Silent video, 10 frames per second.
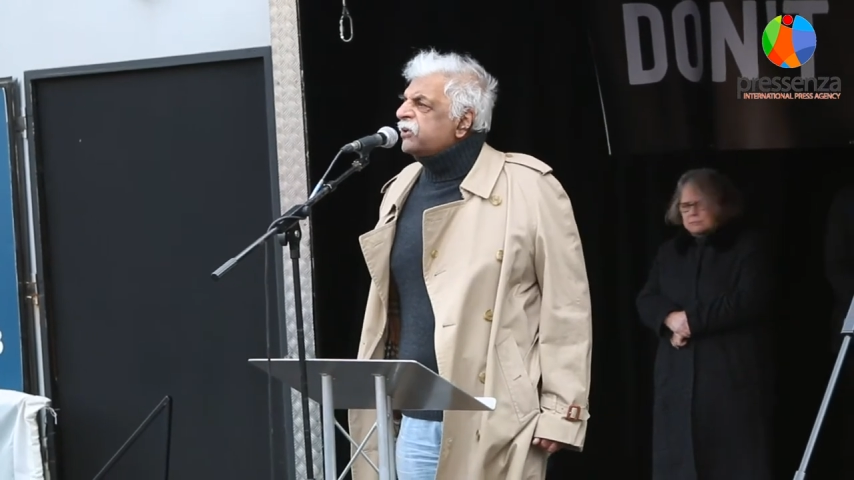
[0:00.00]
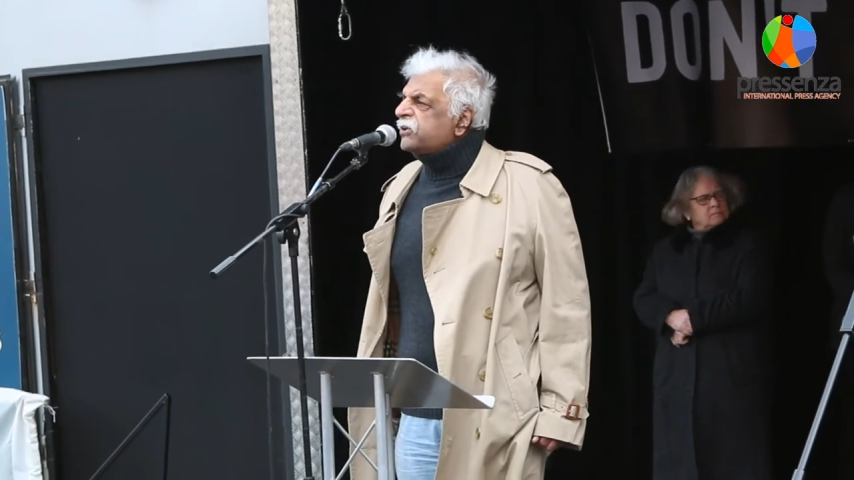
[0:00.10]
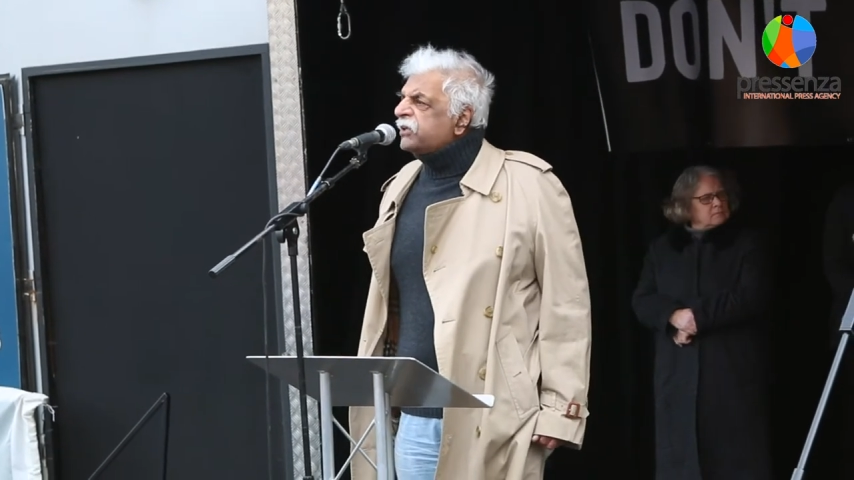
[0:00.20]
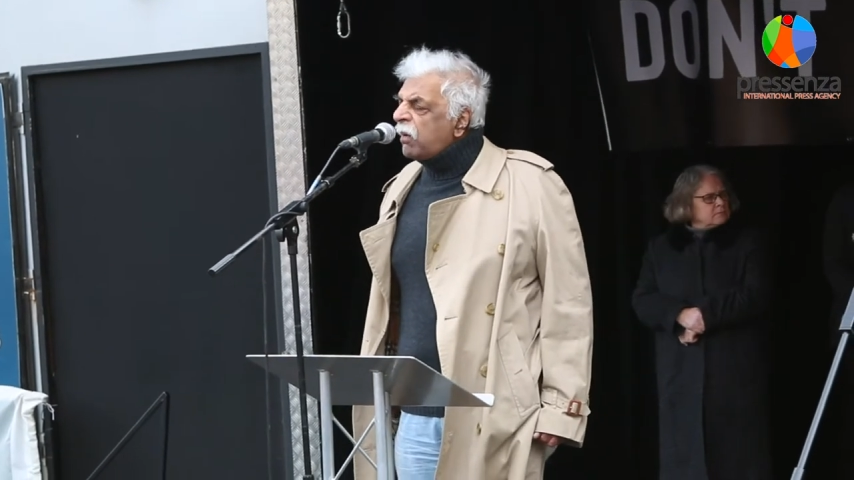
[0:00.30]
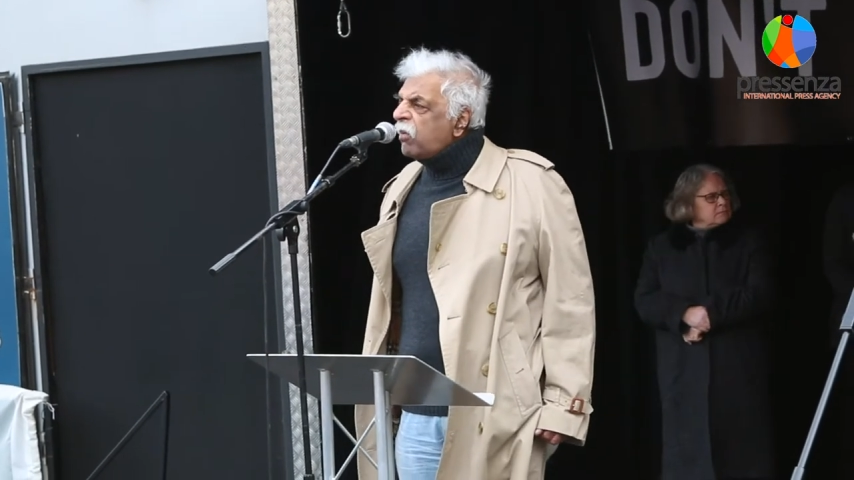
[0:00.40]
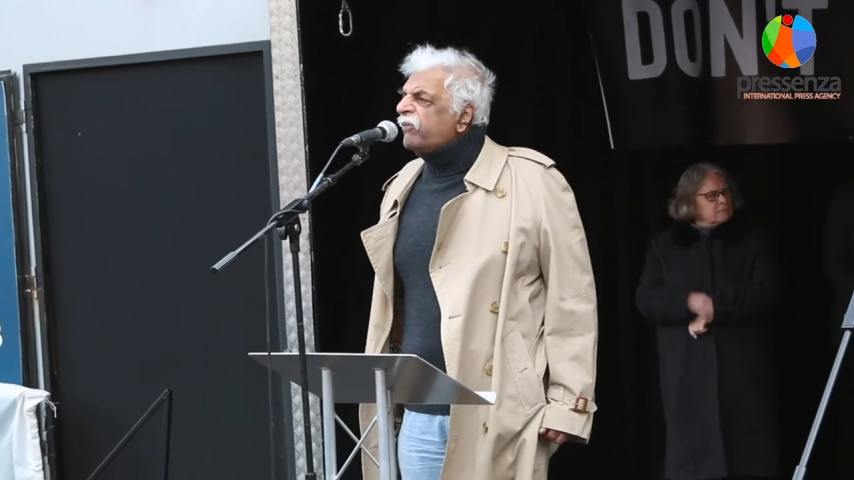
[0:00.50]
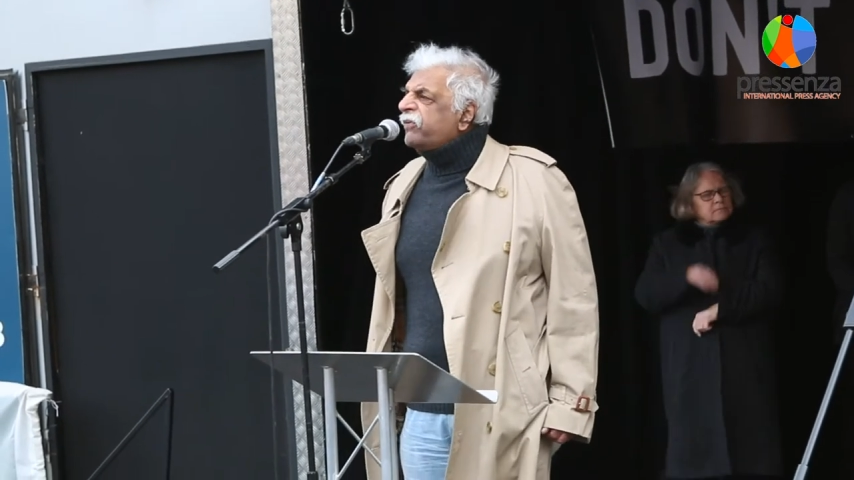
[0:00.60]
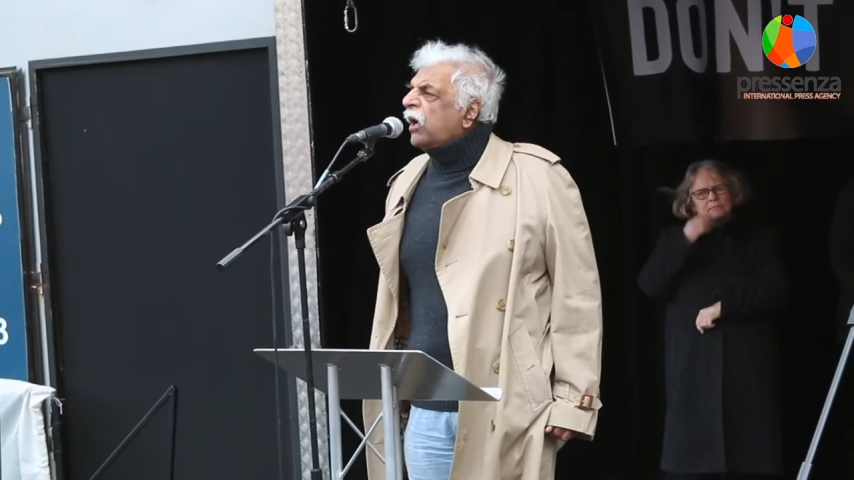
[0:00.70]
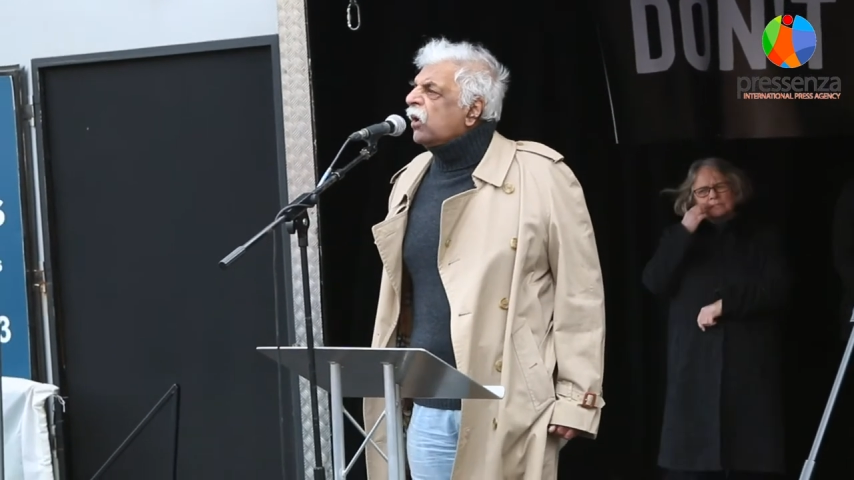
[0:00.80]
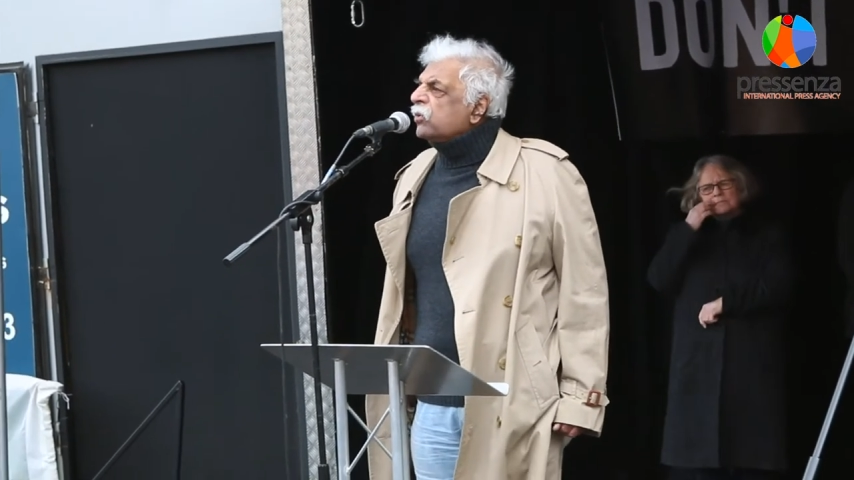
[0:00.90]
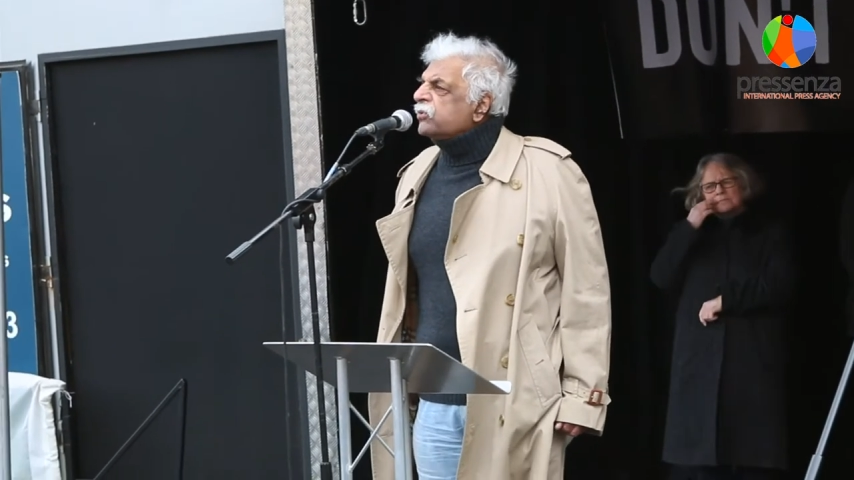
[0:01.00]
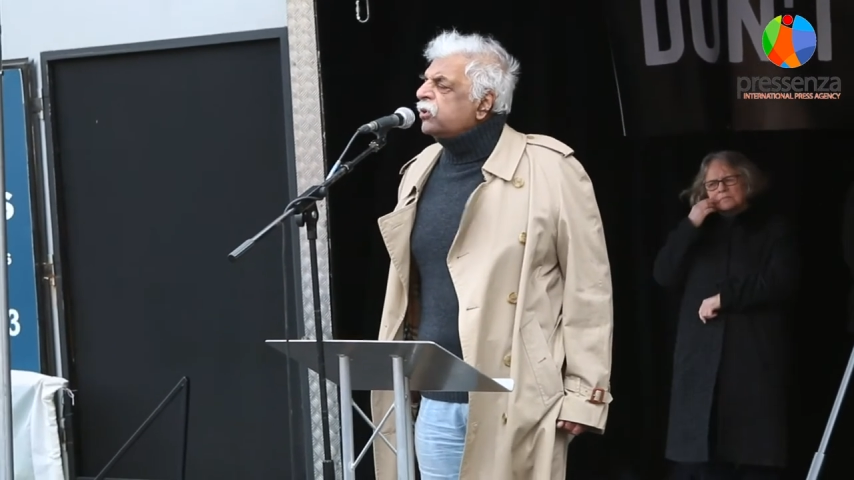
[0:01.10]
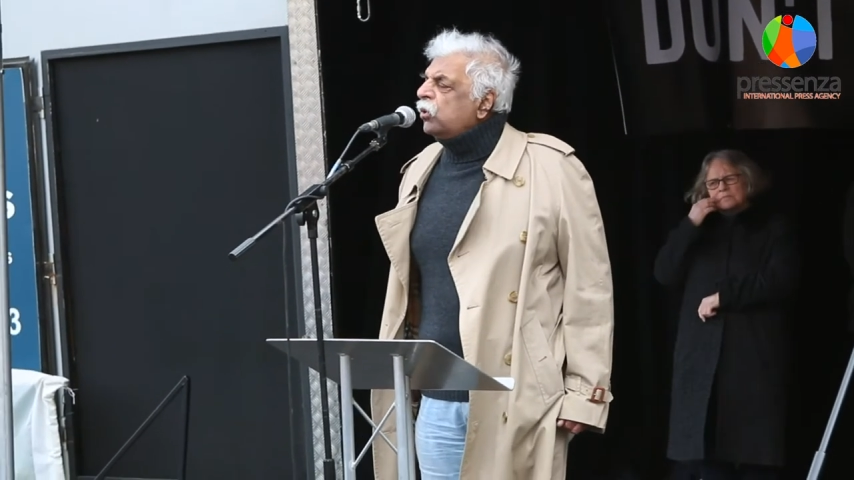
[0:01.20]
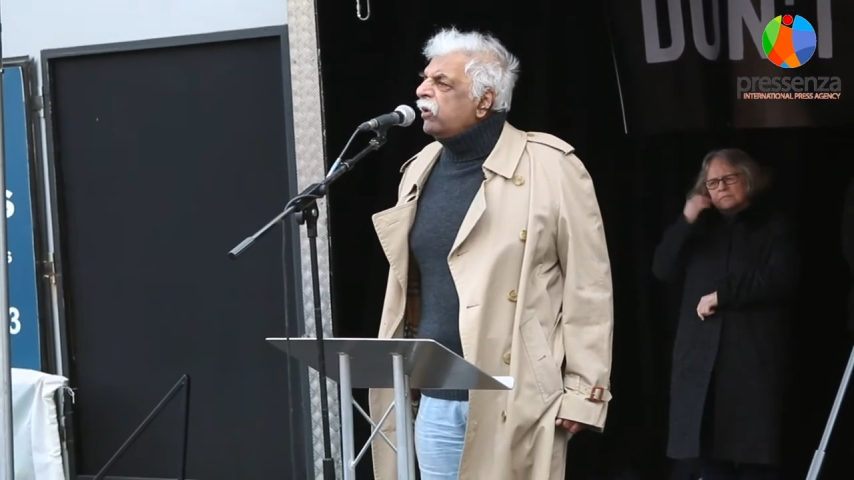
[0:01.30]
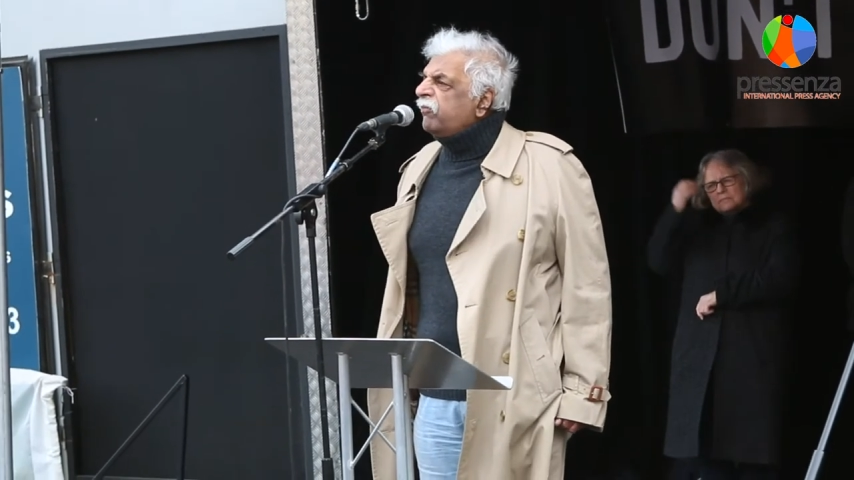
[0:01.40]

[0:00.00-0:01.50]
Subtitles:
some of those who